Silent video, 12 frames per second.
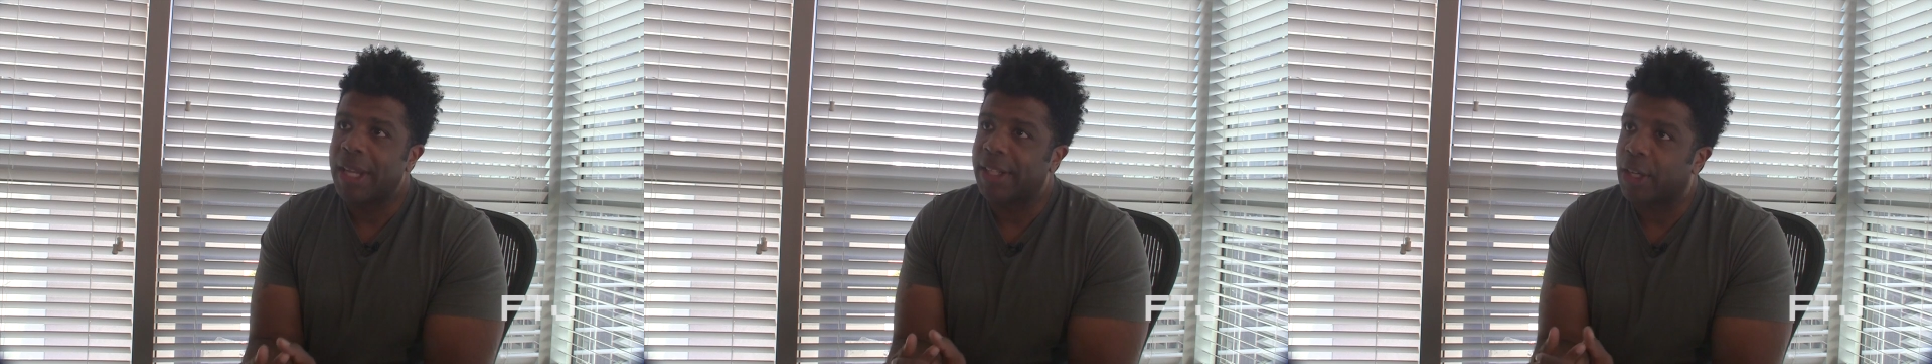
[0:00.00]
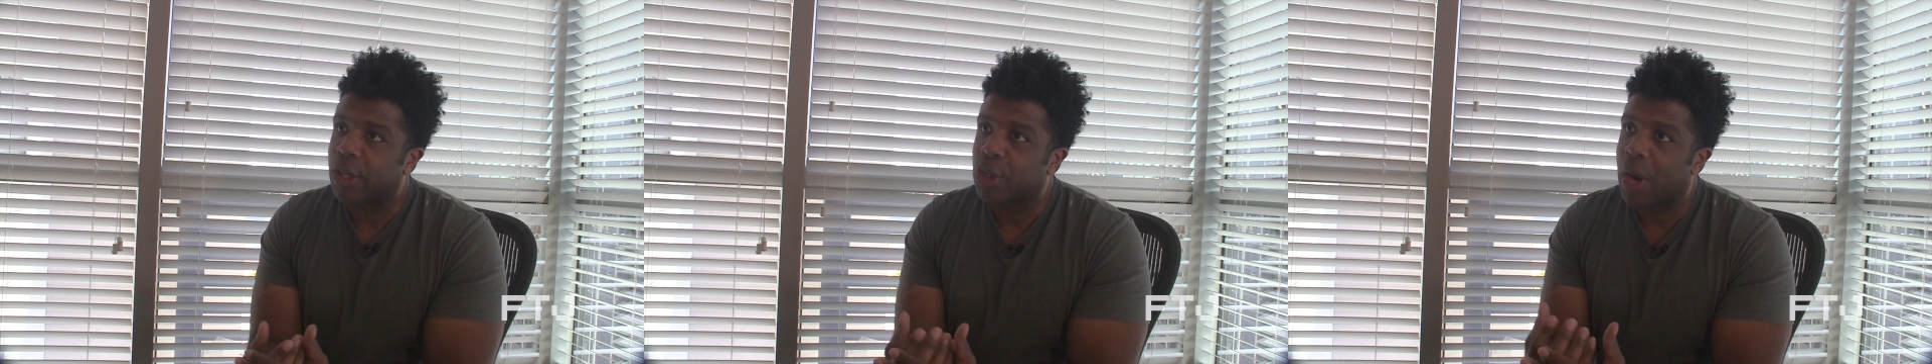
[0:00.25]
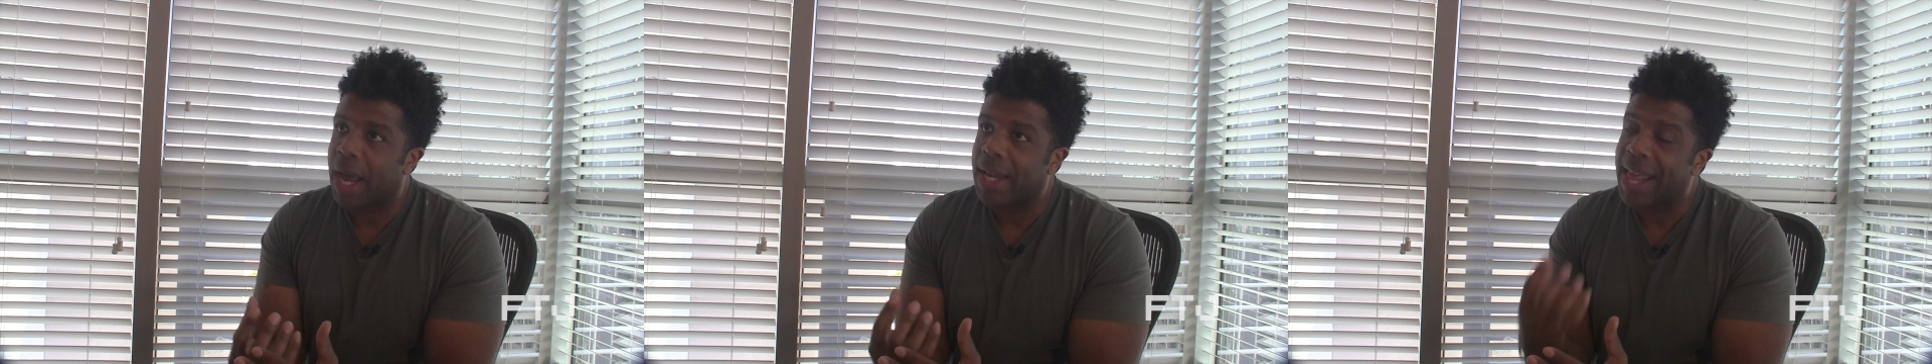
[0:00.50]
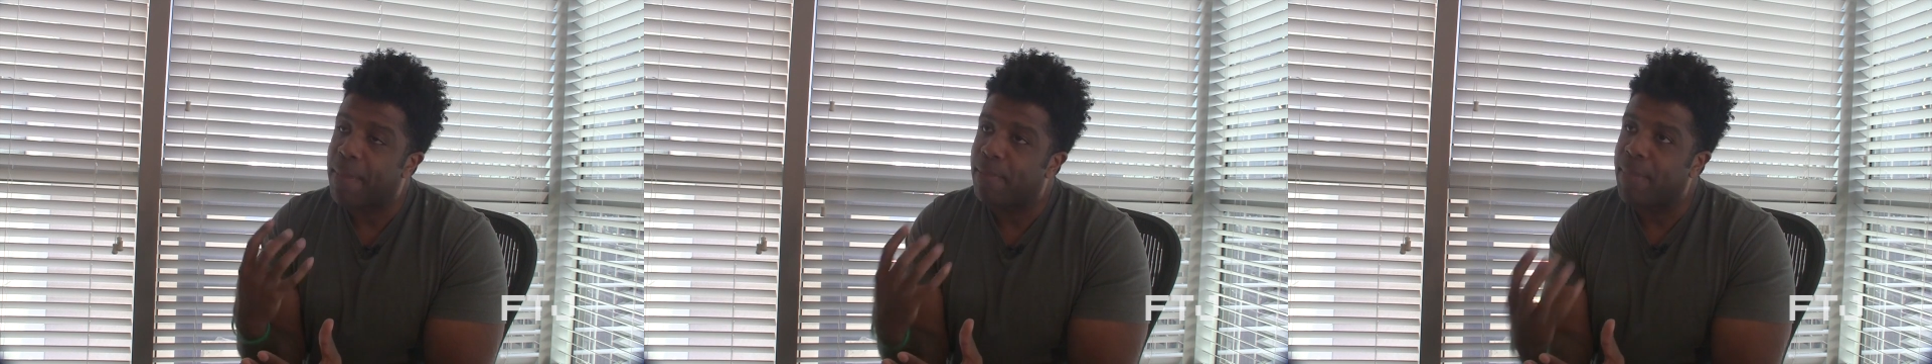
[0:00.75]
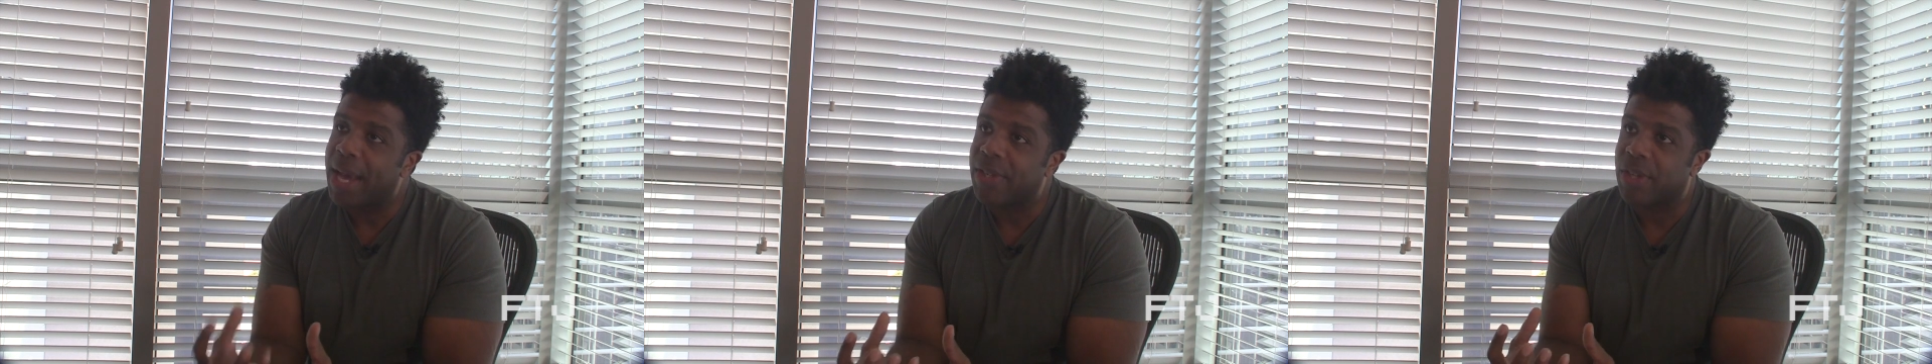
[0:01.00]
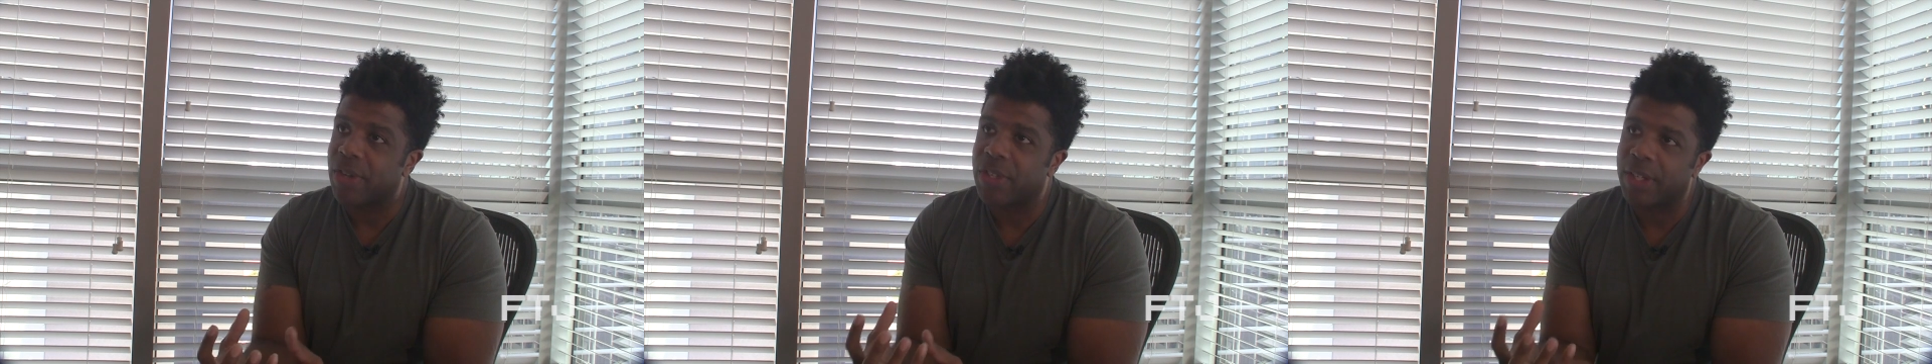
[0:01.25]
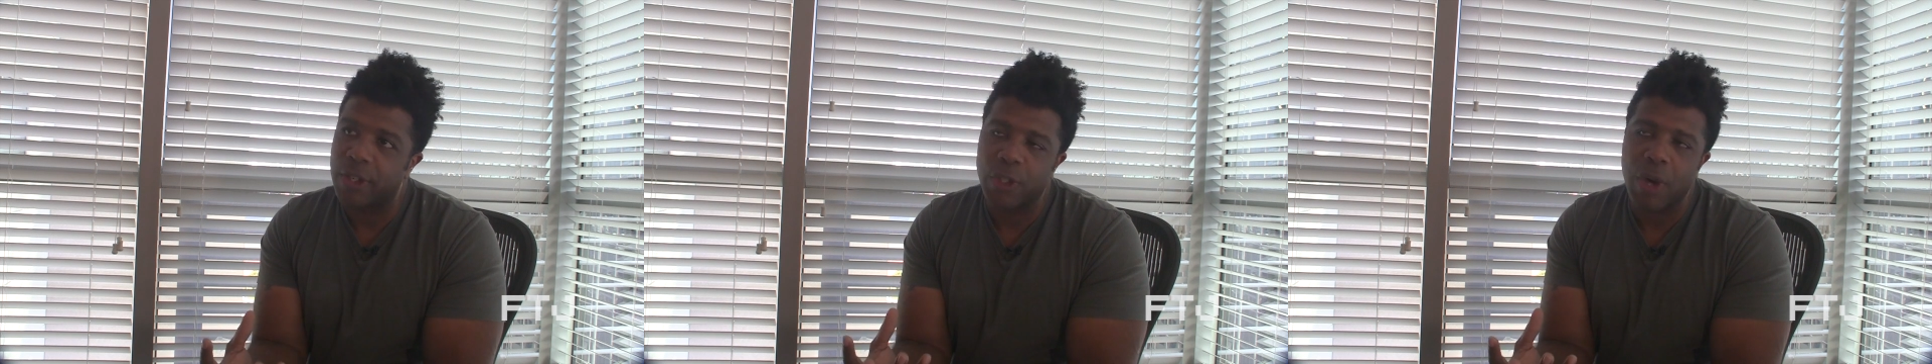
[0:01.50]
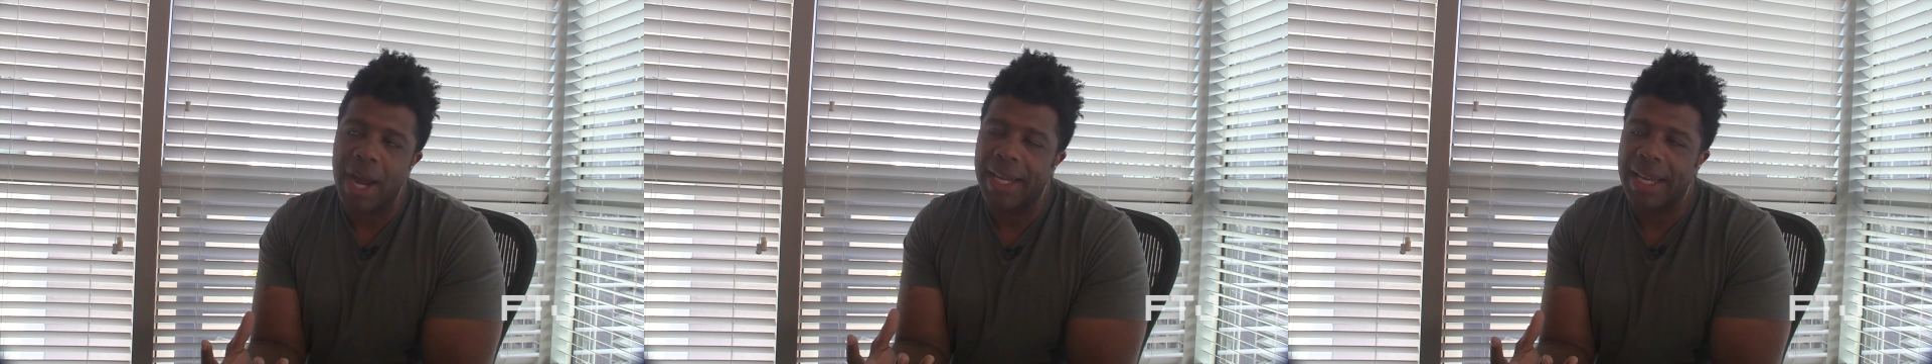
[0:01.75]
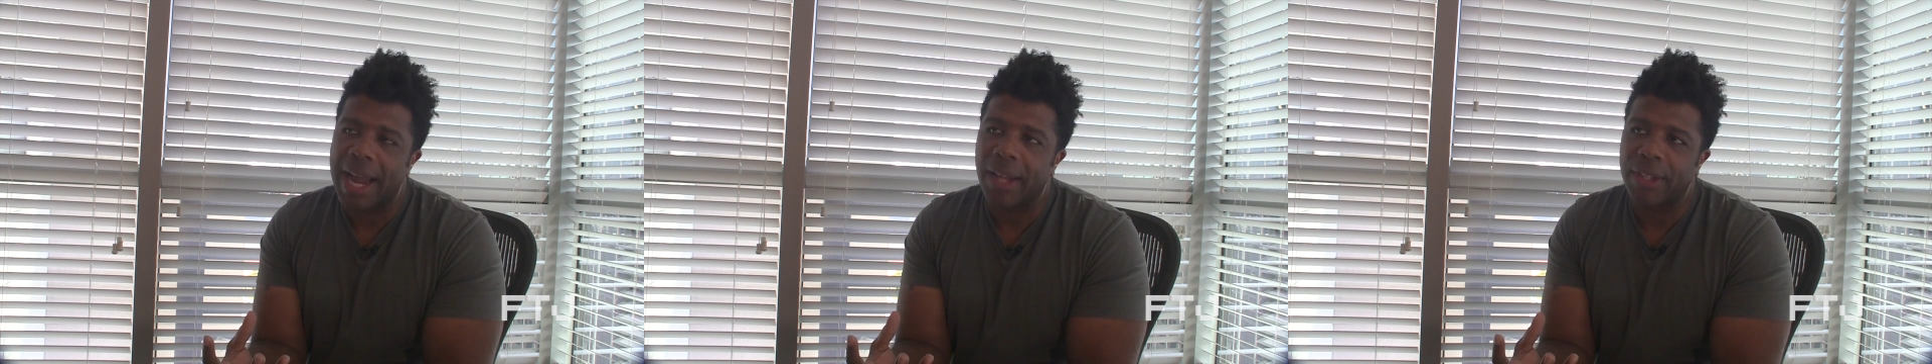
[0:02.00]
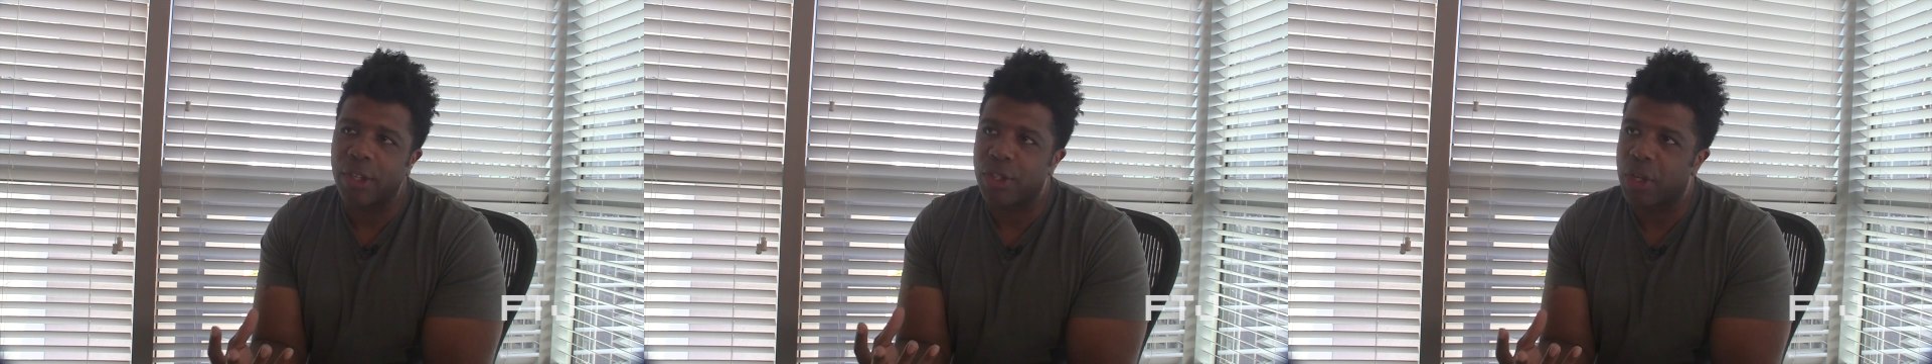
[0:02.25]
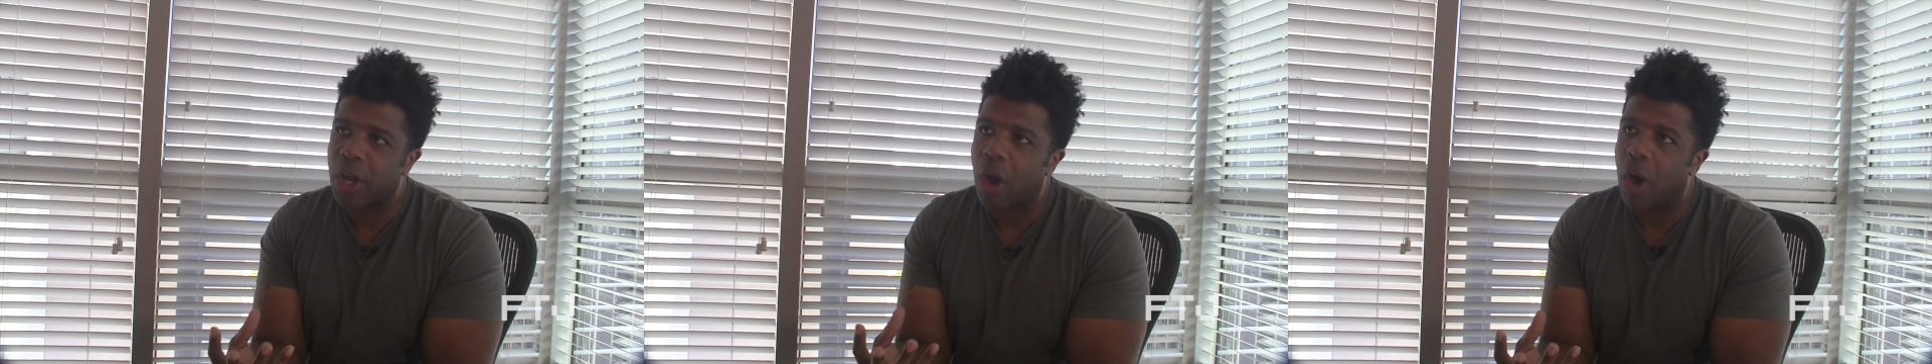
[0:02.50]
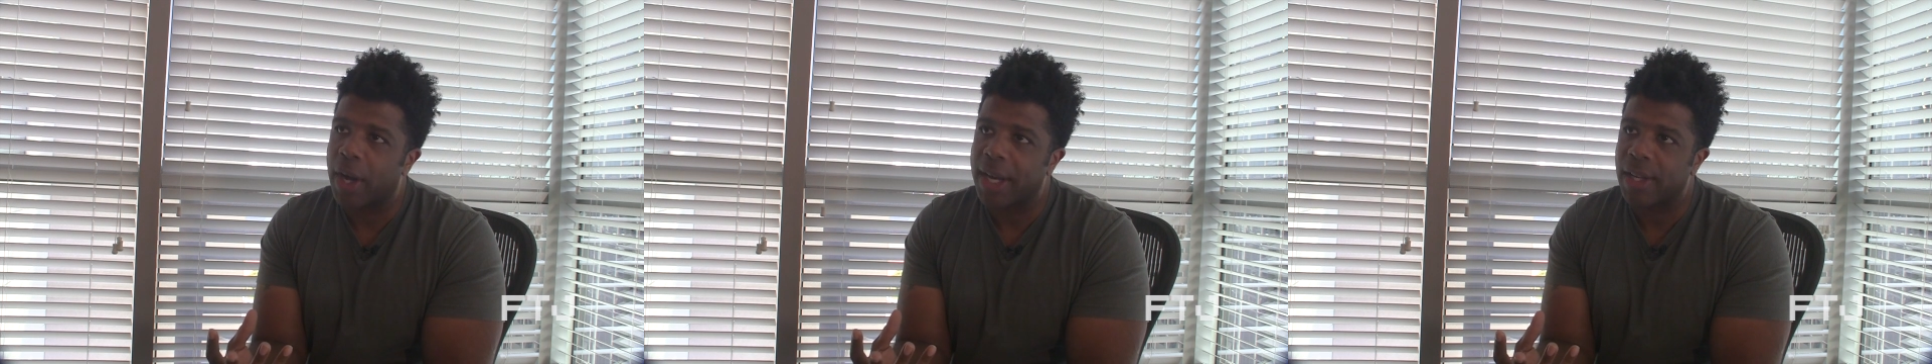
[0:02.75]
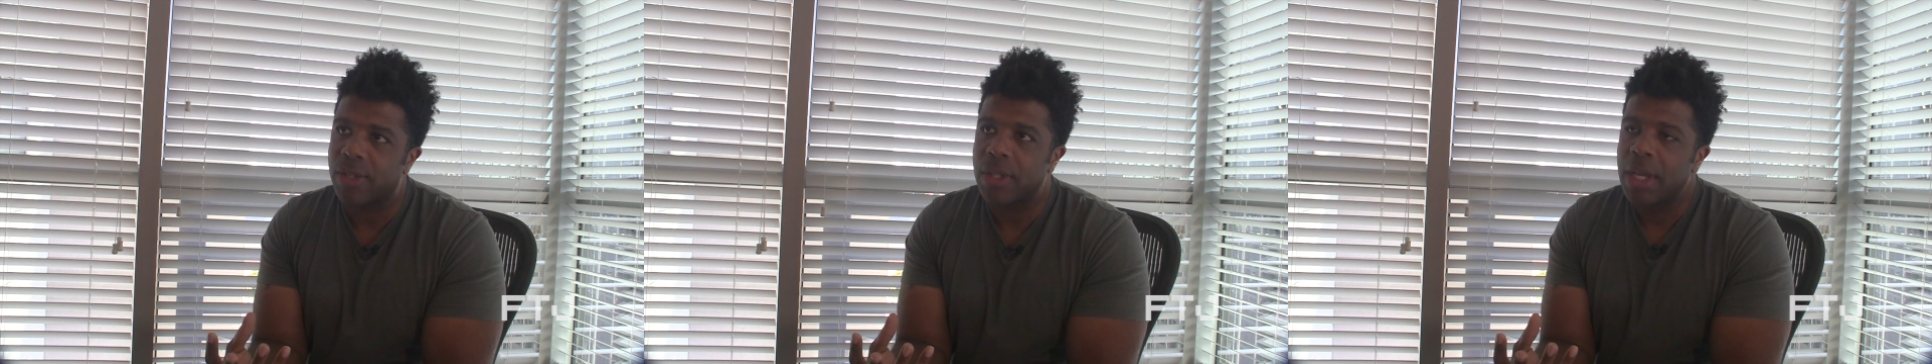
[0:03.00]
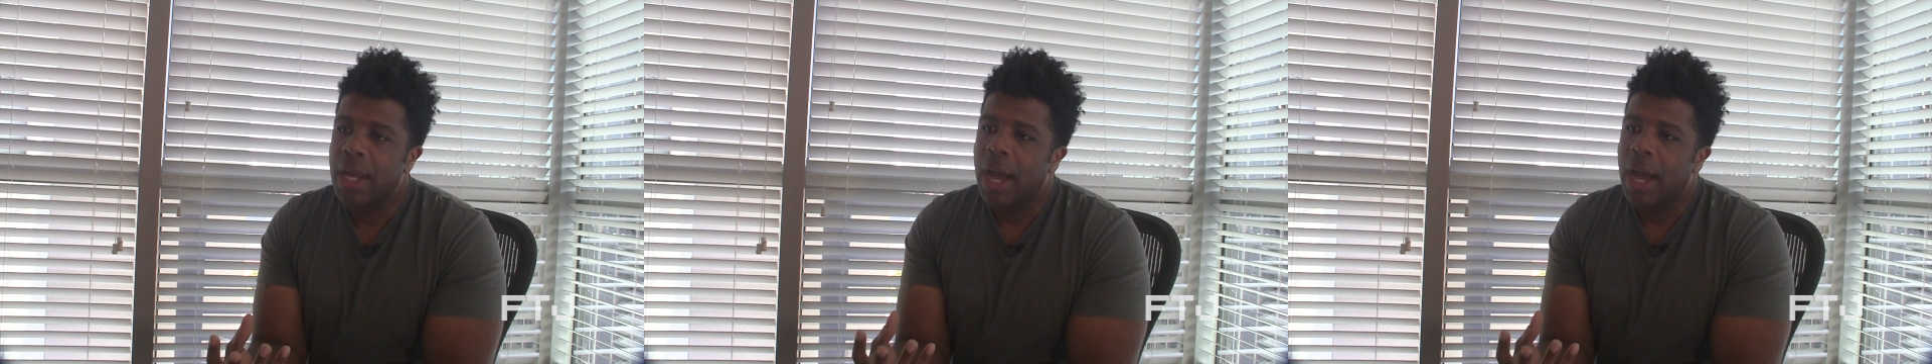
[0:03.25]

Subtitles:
that message that they're trying to get out there to the audience.